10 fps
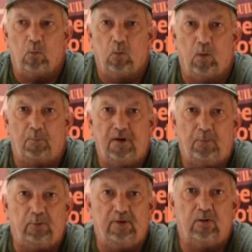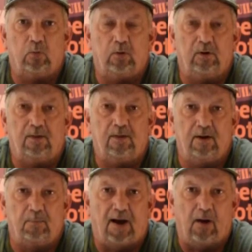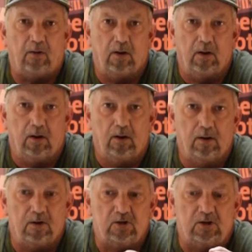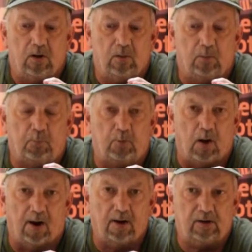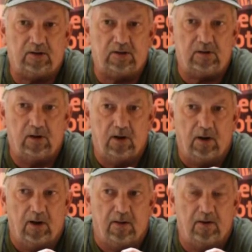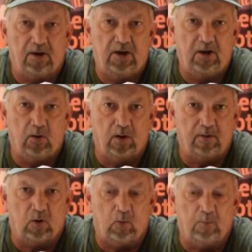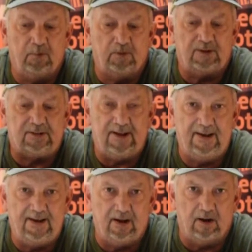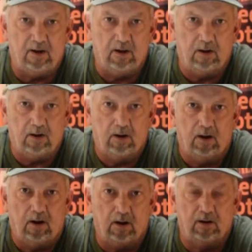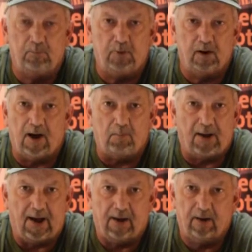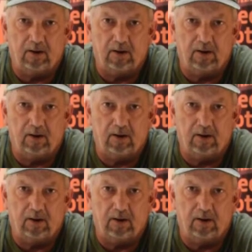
What people need to really think about is the products, the gear, and the equipment that's in a good bug out bag,